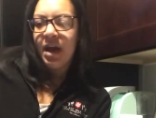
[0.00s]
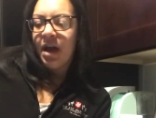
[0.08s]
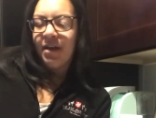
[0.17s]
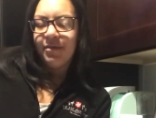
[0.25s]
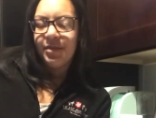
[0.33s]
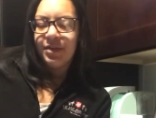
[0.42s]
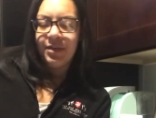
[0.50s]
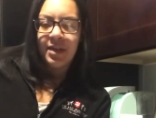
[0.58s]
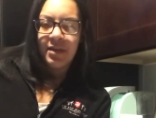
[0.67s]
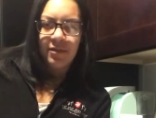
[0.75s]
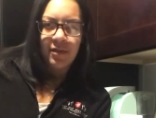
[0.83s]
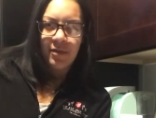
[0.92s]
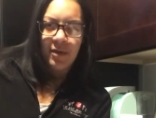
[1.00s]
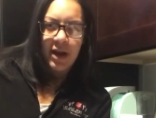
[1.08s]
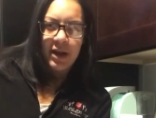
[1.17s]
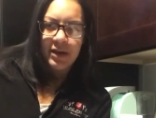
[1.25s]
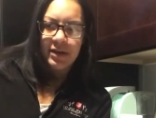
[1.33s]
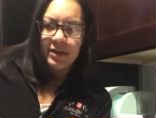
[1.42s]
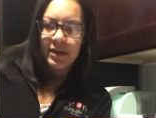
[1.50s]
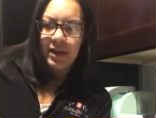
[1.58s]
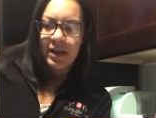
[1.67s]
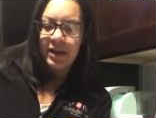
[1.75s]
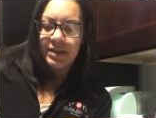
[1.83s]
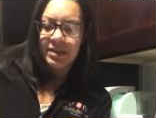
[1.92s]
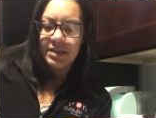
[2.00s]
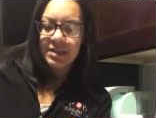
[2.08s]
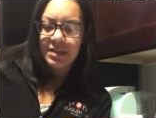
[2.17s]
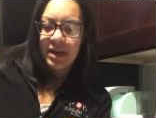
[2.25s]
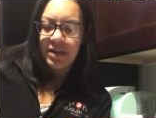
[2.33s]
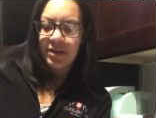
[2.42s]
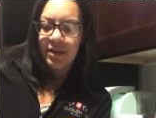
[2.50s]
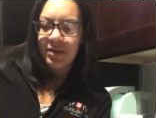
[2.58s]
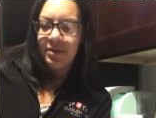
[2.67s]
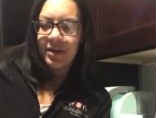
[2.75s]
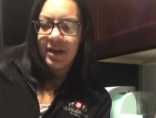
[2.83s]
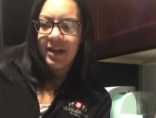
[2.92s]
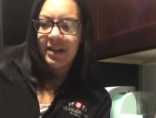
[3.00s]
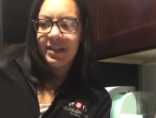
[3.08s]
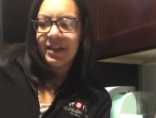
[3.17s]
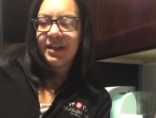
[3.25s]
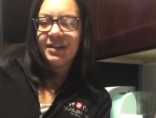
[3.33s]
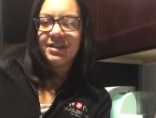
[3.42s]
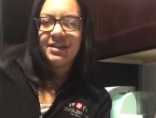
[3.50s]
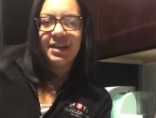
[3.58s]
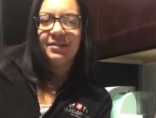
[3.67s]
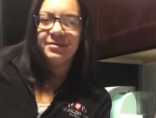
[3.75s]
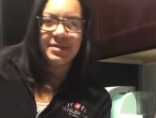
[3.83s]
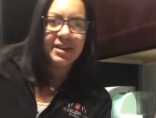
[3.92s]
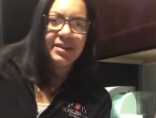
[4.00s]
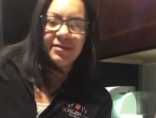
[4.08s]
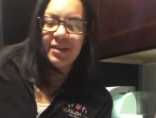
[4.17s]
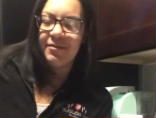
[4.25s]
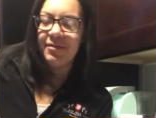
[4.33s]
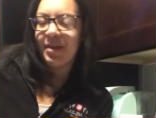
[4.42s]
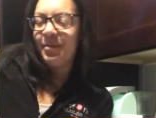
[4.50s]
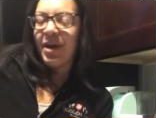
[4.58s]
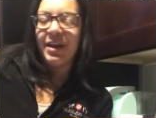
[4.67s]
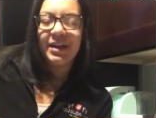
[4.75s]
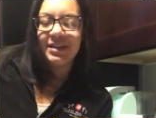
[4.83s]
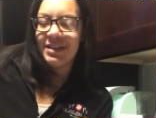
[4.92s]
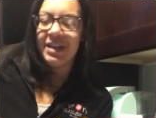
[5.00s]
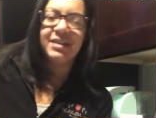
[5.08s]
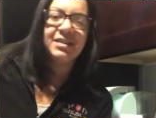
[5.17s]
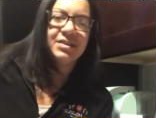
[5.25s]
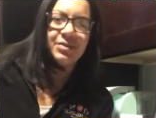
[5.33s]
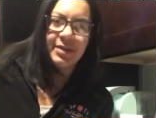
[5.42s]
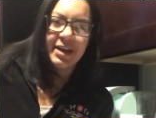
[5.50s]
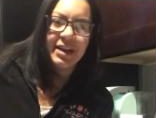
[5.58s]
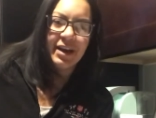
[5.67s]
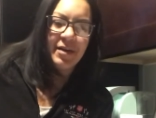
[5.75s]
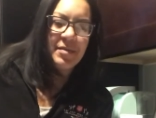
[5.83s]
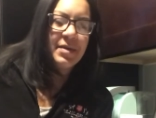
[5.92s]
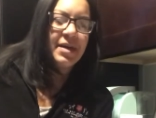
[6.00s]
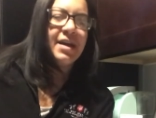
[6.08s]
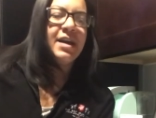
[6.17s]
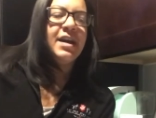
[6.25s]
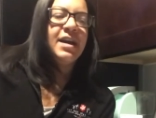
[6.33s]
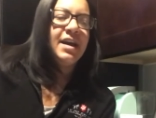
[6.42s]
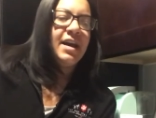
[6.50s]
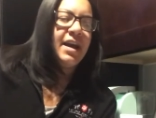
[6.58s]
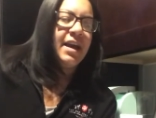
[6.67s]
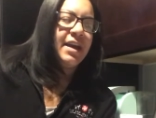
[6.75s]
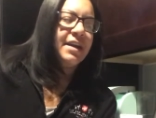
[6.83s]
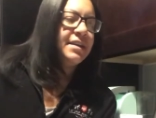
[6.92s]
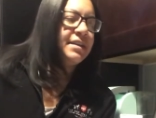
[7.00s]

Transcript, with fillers: I've been doing that for a while, and I don't know. I think it just gives my body a chance to wake up, and